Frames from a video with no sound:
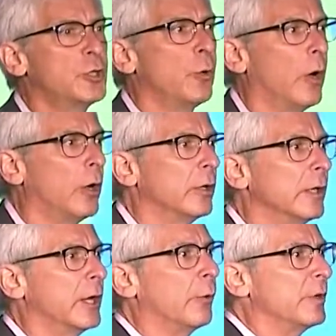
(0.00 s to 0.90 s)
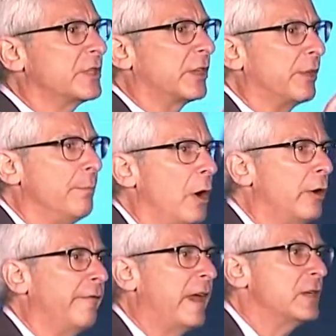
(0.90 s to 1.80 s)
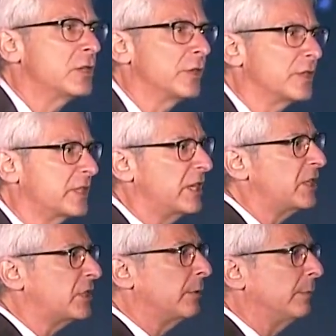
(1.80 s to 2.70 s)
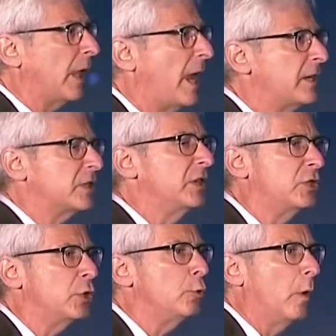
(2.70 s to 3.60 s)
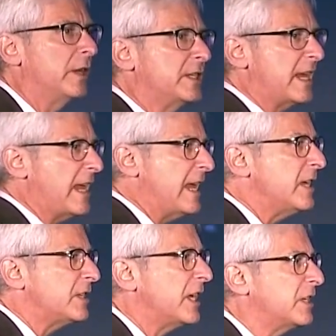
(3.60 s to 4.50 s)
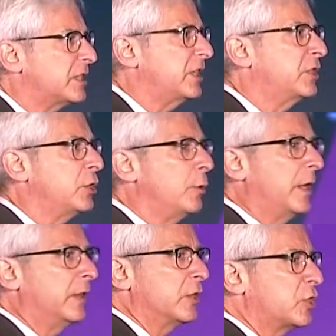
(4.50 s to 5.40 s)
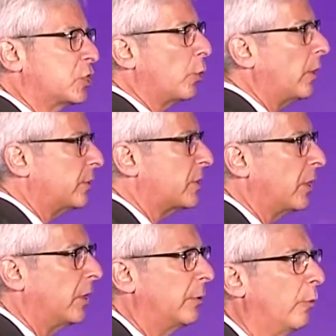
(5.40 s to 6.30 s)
you earlier was that the motivational system likes to do what is easiest to do in the short term,